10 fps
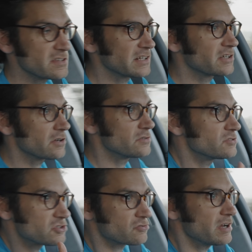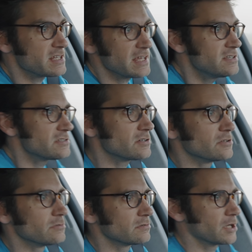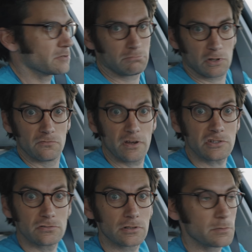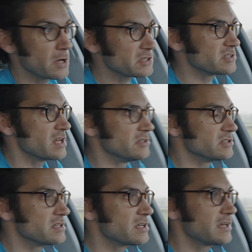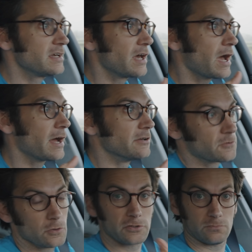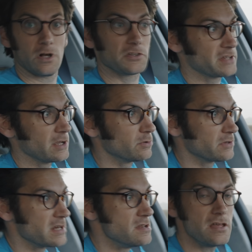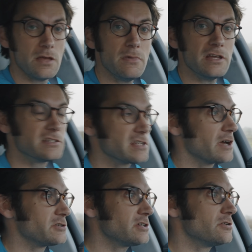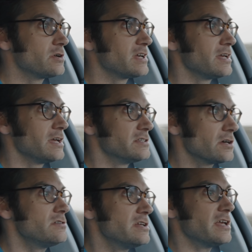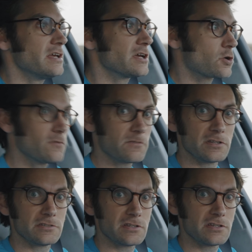then go straight into a conventional combustion engine, and of course, whilst they will then emit CO2, it's only equivalent to